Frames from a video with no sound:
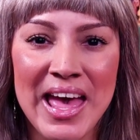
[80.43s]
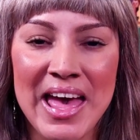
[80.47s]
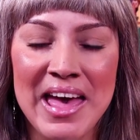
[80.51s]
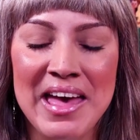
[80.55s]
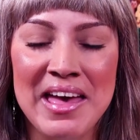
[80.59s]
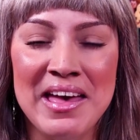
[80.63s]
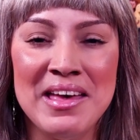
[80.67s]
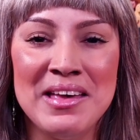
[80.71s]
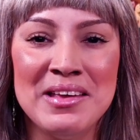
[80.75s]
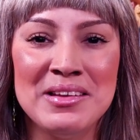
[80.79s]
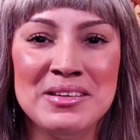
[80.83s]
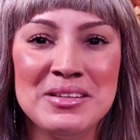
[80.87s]

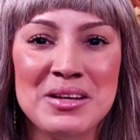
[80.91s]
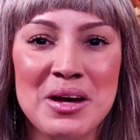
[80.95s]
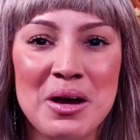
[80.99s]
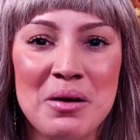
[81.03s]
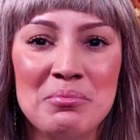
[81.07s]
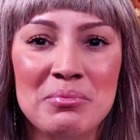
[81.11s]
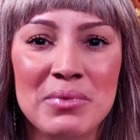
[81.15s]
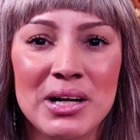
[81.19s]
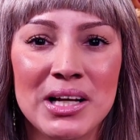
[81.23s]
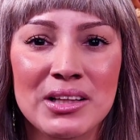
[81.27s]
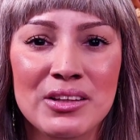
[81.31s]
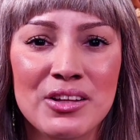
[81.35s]
and
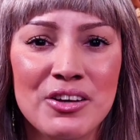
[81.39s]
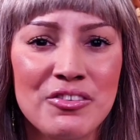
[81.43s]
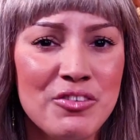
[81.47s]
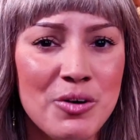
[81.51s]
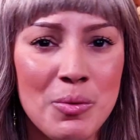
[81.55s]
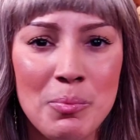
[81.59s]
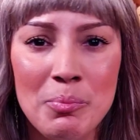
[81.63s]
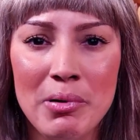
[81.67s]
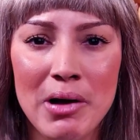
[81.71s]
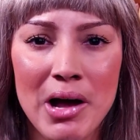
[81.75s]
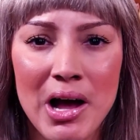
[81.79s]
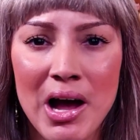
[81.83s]
my
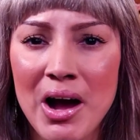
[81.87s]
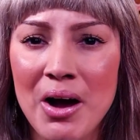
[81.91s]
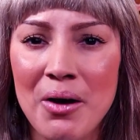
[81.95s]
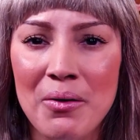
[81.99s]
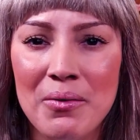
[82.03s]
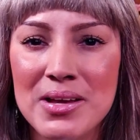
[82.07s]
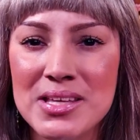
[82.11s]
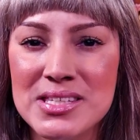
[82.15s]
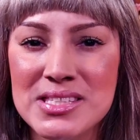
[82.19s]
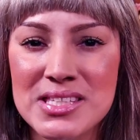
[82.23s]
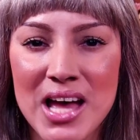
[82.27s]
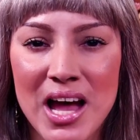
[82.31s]
love of
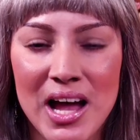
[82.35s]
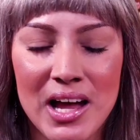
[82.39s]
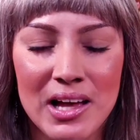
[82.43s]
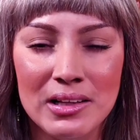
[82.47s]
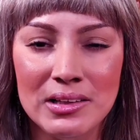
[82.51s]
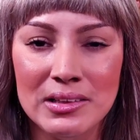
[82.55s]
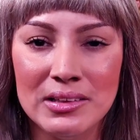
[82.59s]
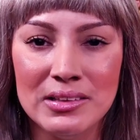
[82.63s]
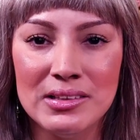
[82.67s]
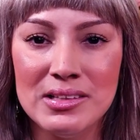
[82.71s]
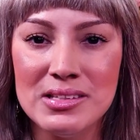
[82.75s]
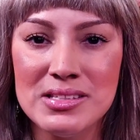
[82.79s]
Poe is
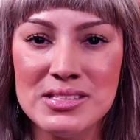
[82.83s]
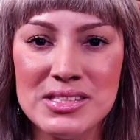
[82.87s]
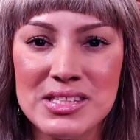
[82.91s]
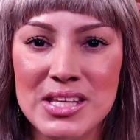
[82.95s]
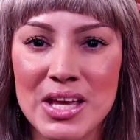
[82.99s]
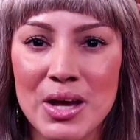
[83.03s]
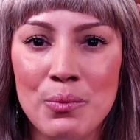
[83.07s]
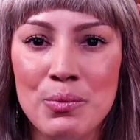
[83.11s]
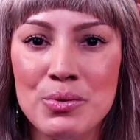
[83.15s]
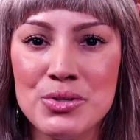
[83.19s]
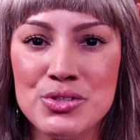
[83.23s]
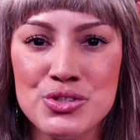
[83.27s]
highly
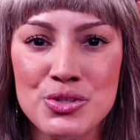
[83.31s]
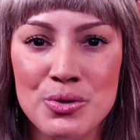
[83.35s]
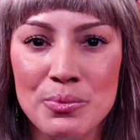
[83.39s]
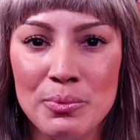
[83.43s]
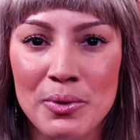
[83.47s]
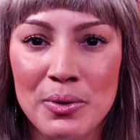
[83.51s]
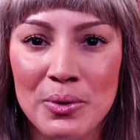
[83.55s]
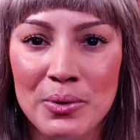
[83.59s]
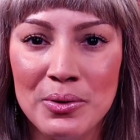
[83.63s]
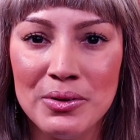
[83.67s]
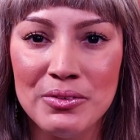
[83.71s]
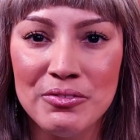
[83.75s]

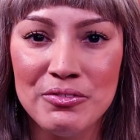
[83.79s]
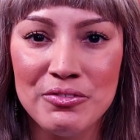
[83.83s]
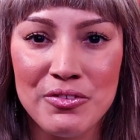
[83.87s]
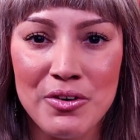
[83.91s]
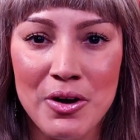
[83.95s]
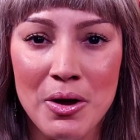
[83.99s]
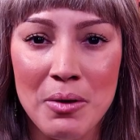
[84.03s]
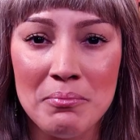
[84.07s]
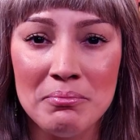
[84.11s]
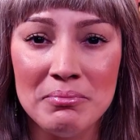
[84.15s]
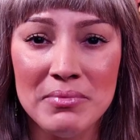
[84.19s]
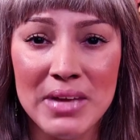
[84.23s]
distinguishable
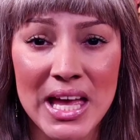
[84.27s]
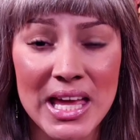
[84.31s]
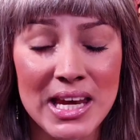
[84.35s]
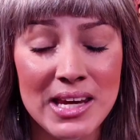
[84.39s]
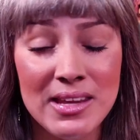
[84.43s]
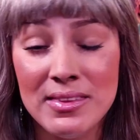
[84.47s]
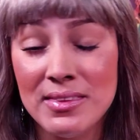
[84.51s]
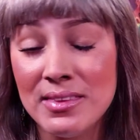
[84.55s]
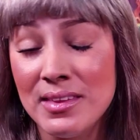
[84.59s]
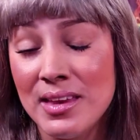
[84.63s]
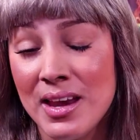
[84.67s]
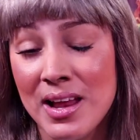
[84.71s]
from
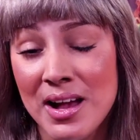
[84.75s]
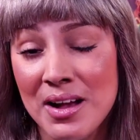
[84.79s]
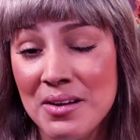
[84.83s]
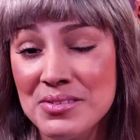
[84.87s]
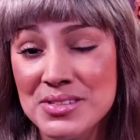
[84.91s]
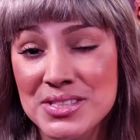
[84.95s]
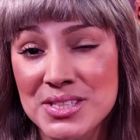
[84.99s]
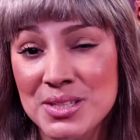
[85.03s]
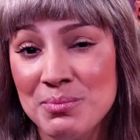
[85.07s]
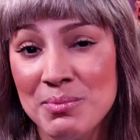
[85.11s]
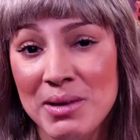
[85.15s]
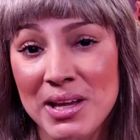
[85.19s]
anything
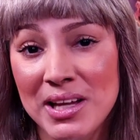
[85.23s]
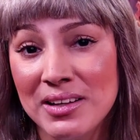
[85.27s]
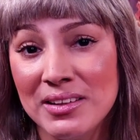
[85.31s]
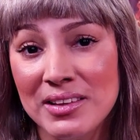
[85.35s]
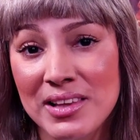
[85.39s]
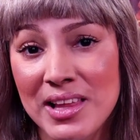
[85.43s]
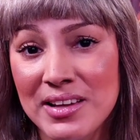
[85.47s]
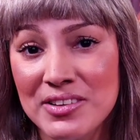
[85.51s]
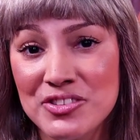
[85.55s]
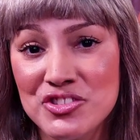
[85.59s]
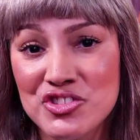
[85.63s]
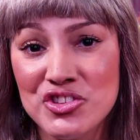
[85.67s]
else in my
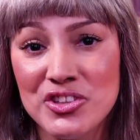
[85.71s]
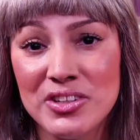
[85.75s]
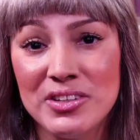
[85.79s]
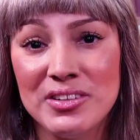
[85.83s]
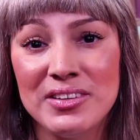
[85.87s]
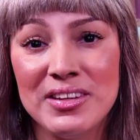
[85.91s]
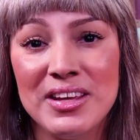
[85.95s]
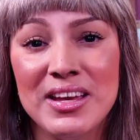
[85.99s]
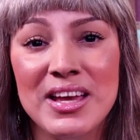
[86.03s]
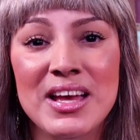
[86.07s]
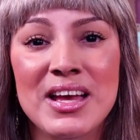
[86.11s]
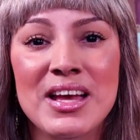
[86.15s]

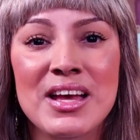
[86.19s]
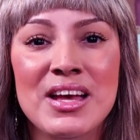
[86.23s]
collection.